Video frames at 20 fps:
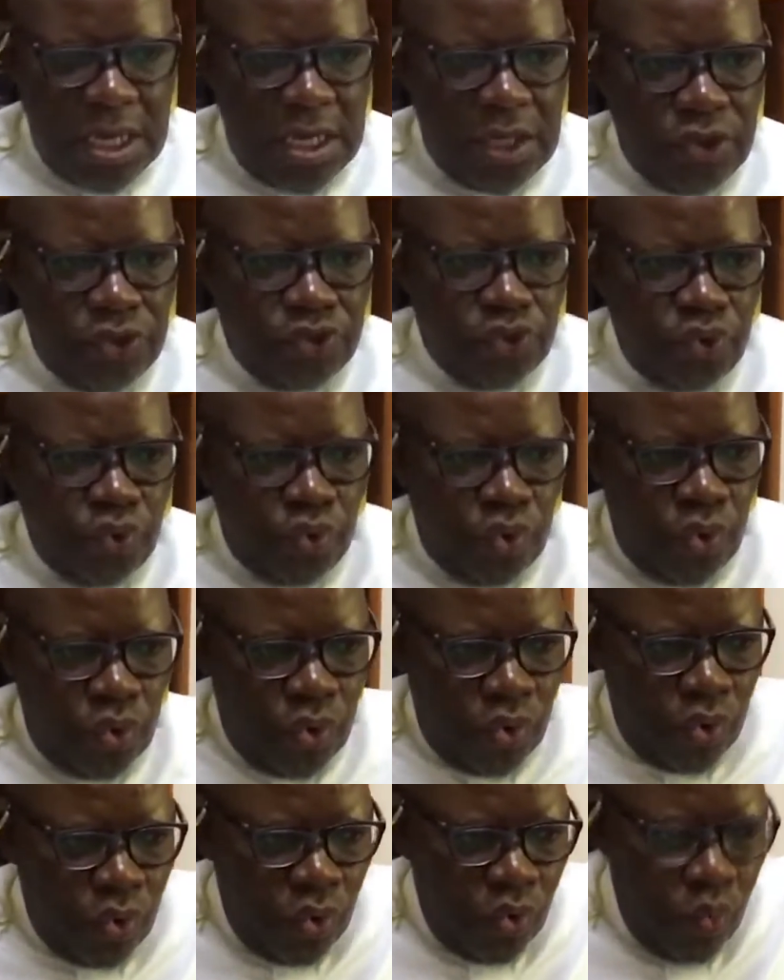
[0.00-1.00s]
So
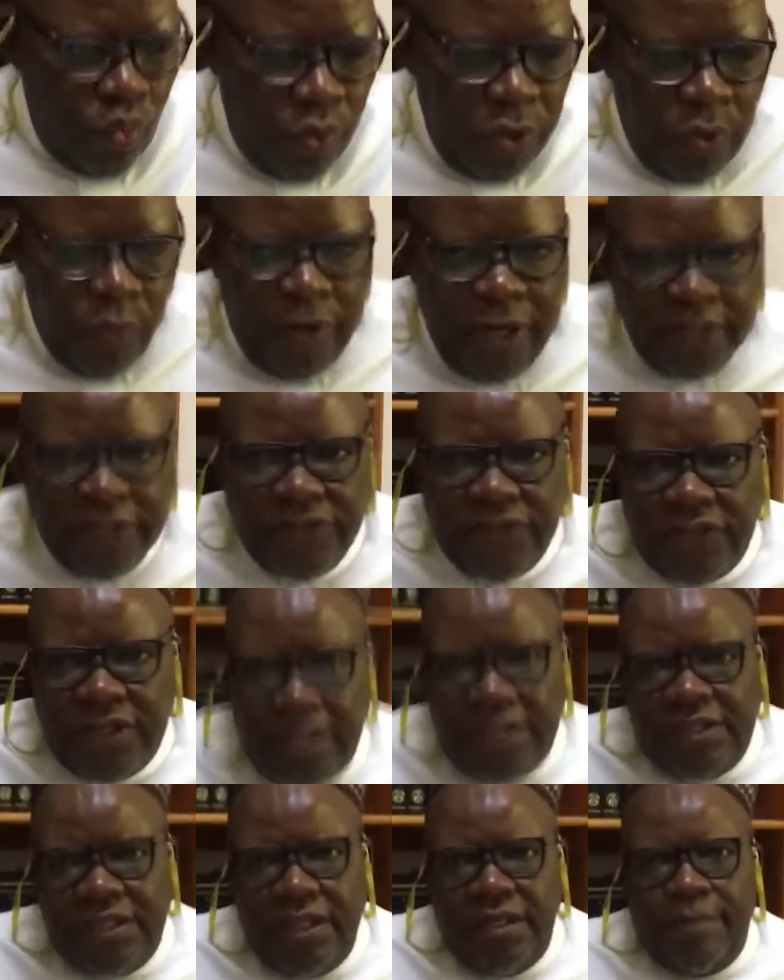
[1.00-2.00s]
we were
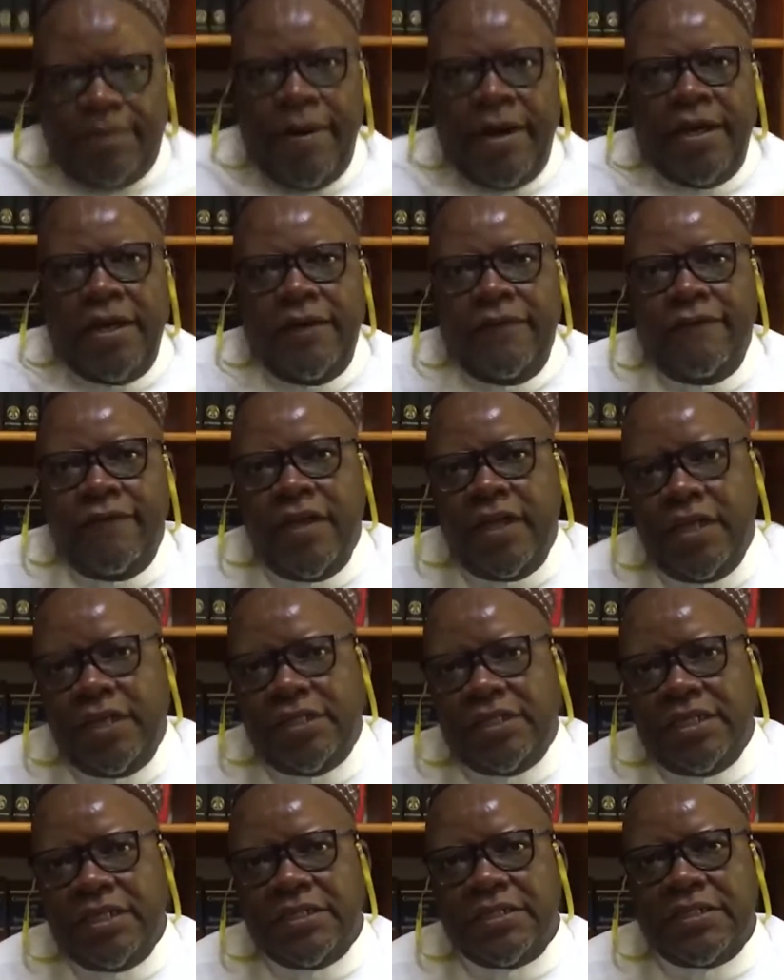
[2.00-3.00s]
instructed by
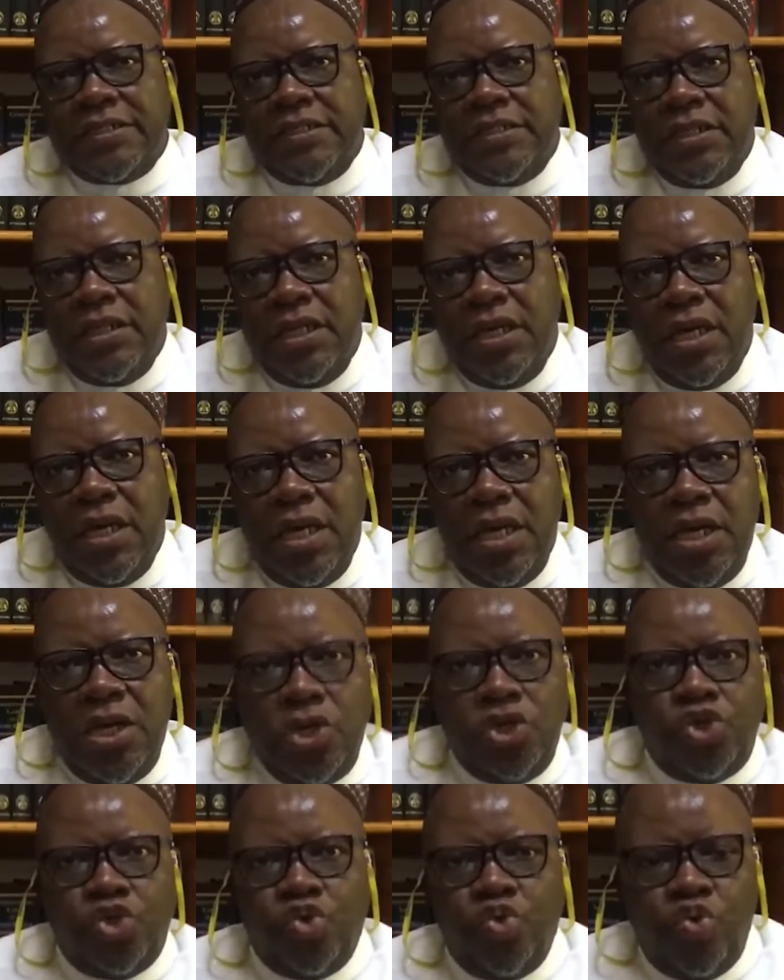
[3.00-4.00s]
Veritas
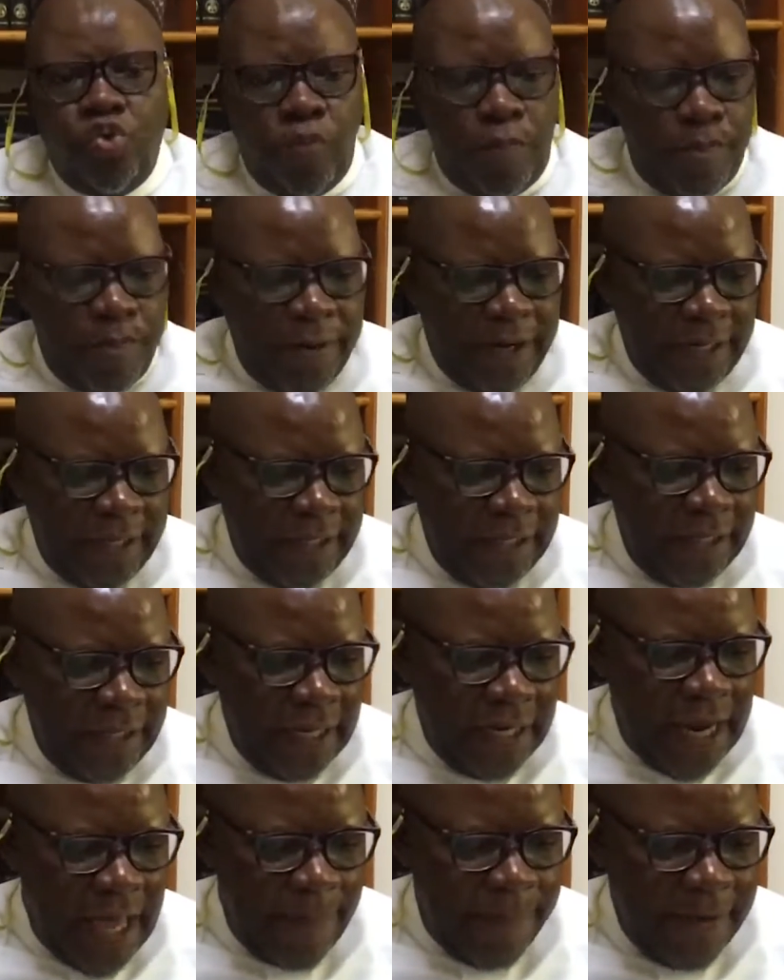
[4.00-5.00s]
to bring in
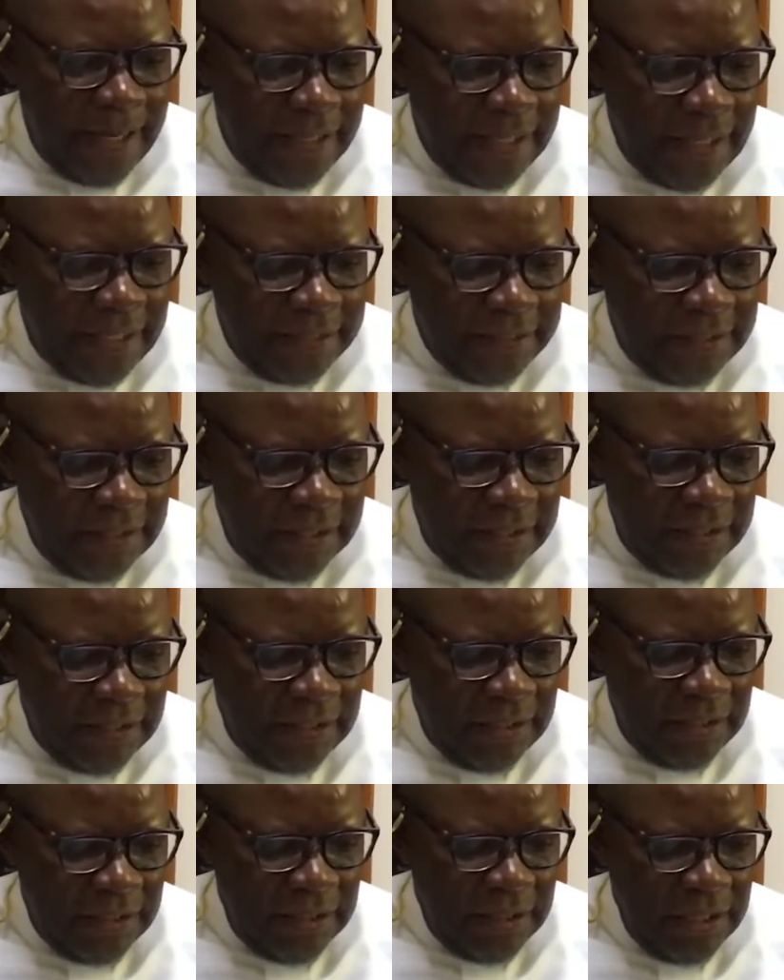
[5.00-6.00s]
an application
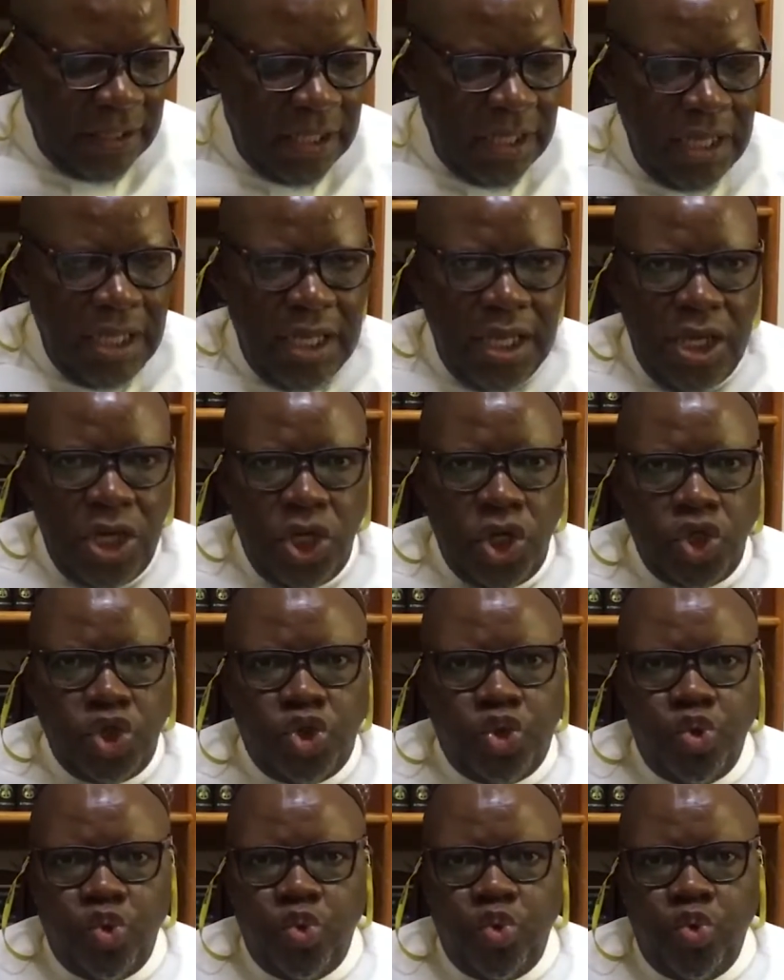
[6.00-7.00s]

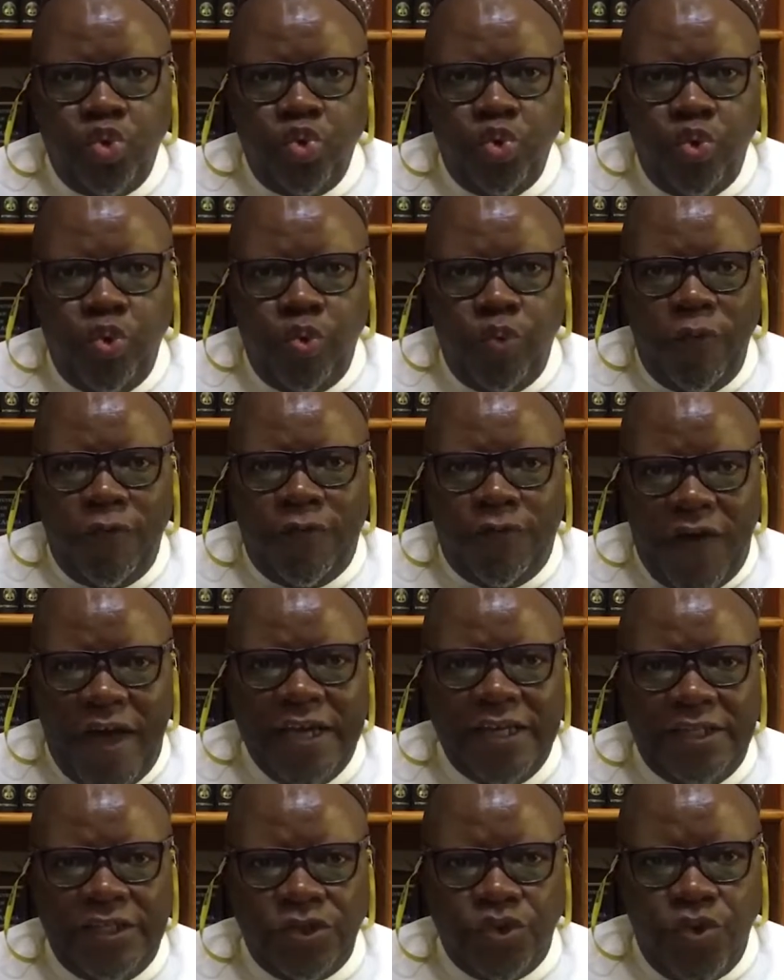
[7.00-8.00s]
to
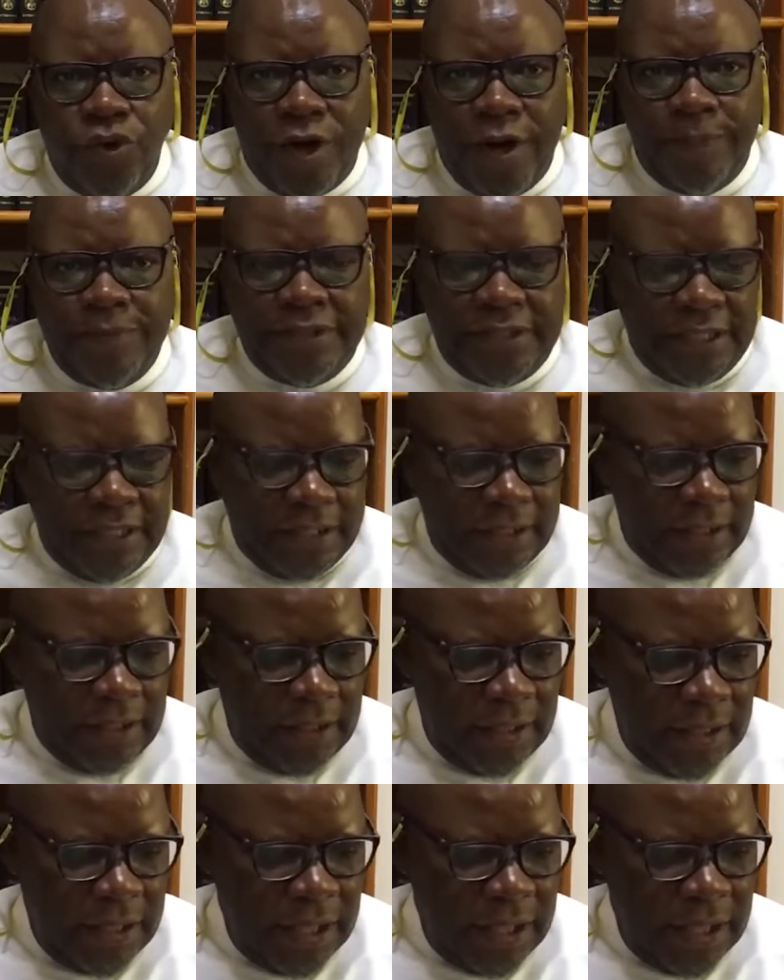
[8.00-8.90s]
fight corruption.